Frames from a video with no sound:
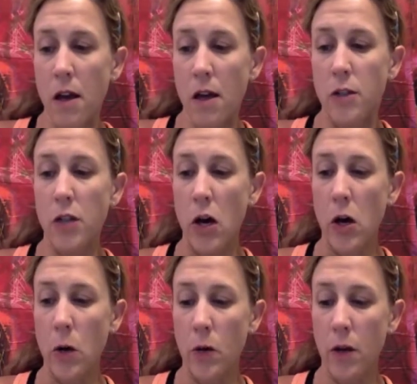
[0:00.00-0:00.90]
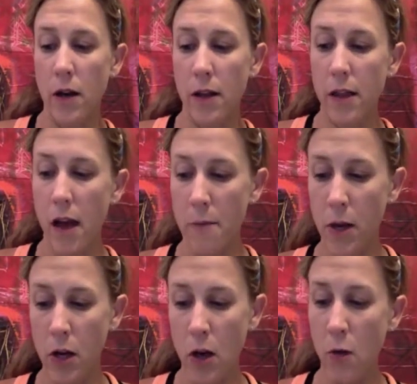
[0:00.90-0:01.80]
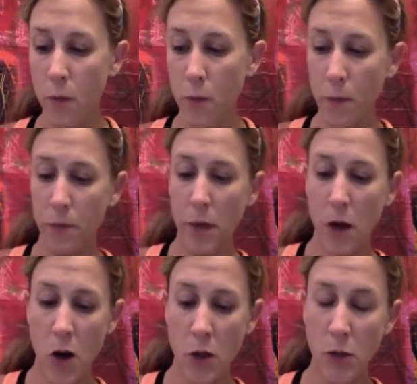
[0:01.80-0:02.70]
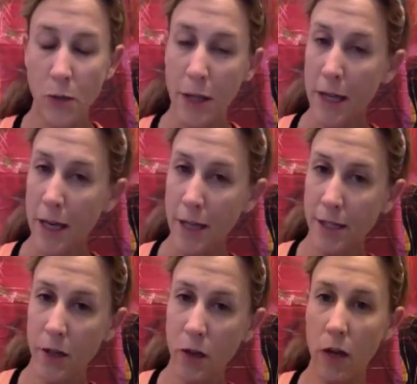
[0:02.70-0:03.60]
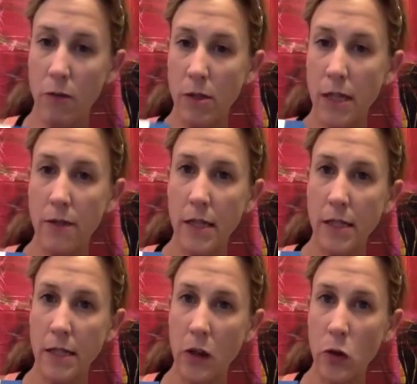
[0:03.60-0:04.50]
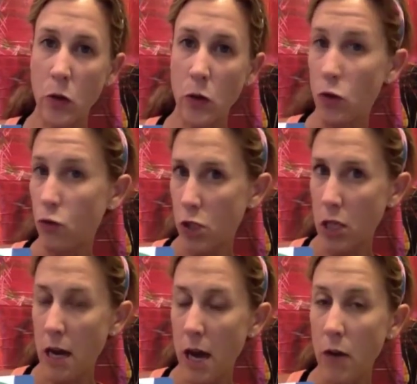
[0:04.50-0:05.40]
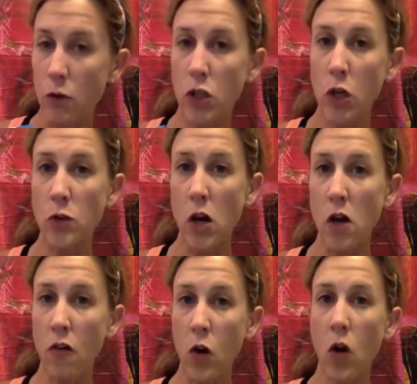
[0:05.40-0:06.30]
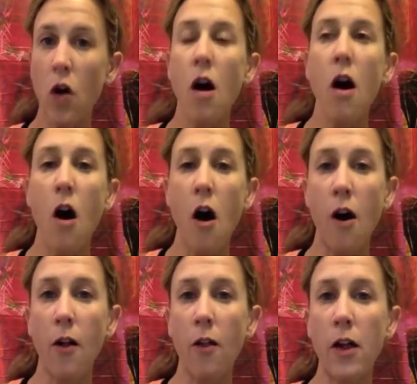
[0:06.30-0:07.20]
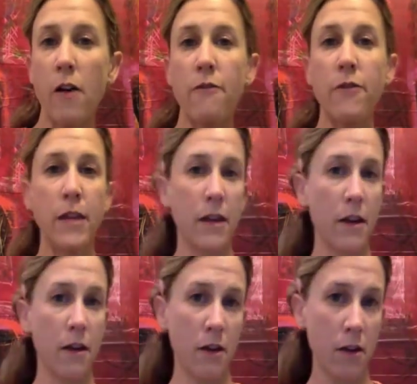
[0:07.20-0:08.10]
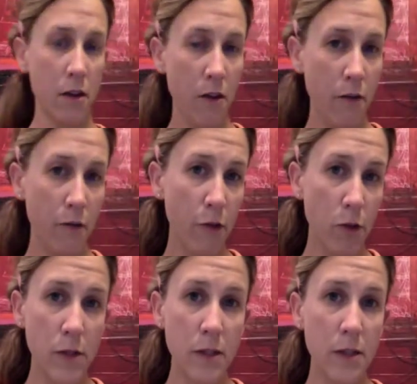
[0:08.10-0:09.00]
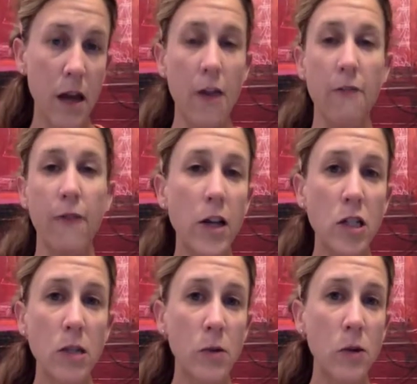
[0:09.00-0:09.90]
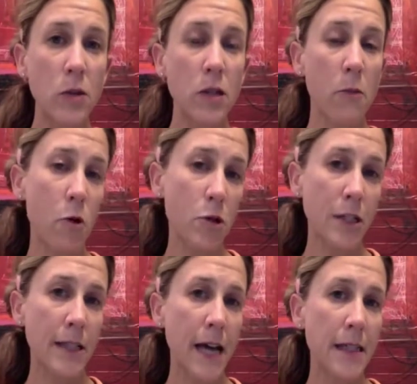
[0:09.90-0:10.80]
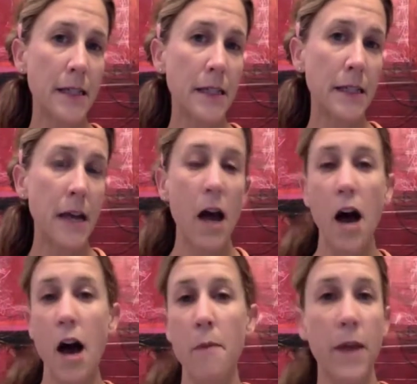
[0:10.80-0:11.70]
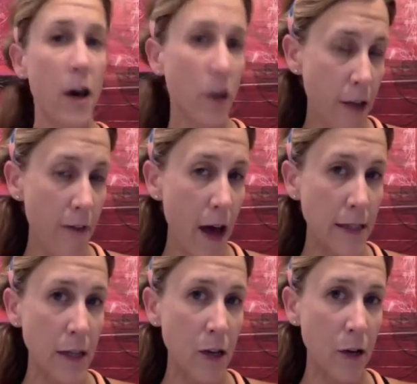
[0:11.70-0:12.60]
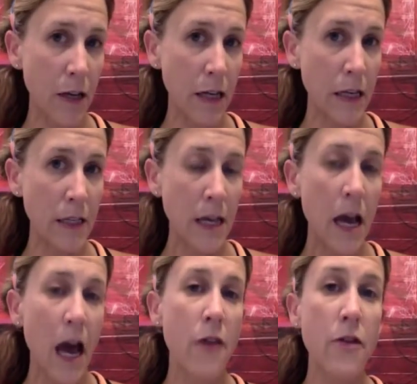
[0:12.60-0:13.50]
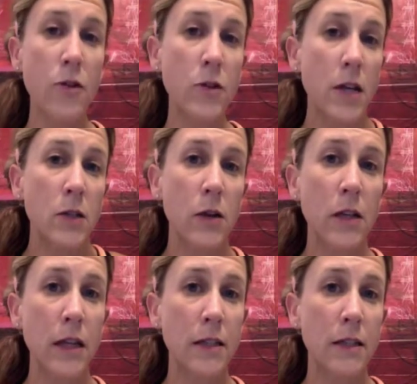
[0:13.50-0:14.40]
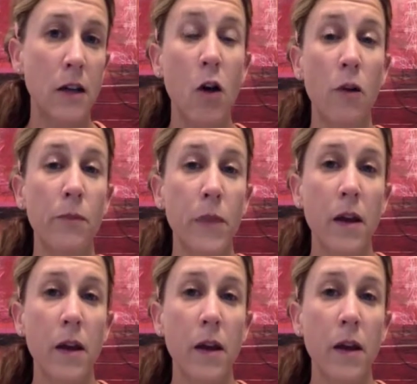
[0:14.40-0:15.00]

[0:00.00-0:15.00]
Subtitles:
So I'm going to, also in the kit, you're going to receive this little nutrition guide, which goes over all of the fruits and vegetables, the portion sizes, the healthy fats that you can eat. And then there's also a list, or